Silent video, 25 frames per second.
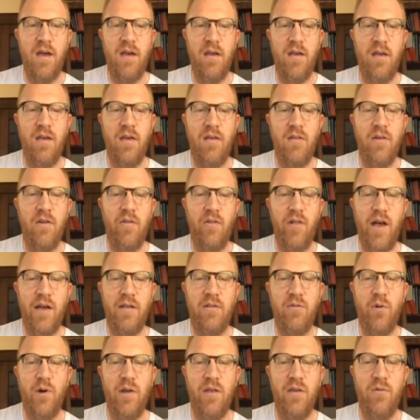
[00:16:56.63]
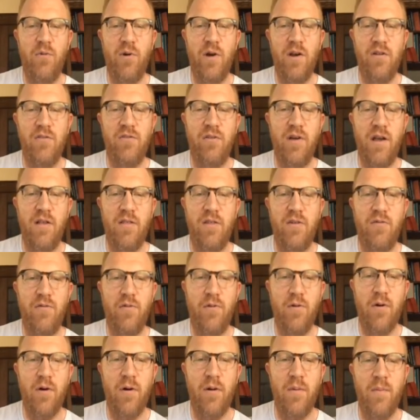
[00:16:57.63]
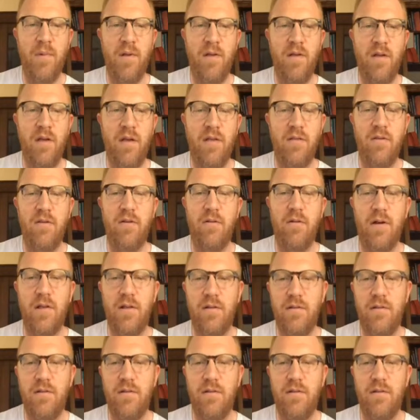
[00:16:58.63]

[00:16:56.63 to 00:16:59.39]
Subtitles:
Select what you want to transform and do it.